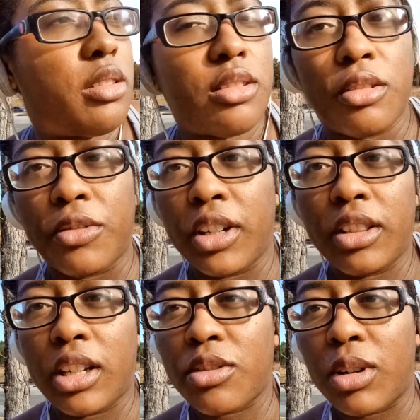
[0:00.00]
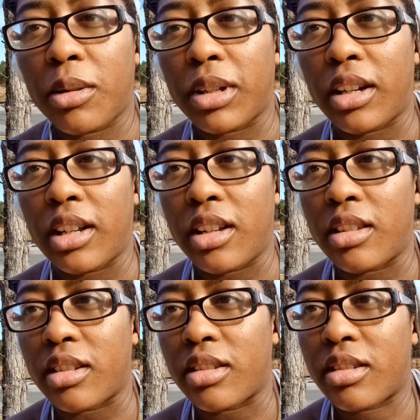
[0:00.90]
So frankly, that's why I'm not an
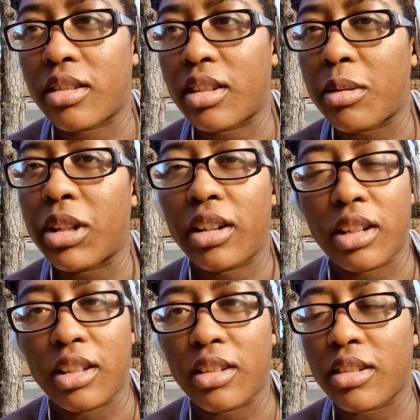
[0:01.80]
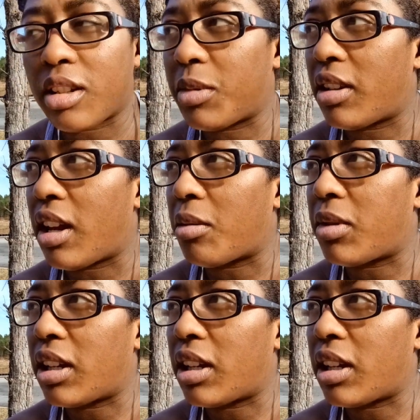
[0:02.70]
atheist. I'm not an atheist. I'm an I'm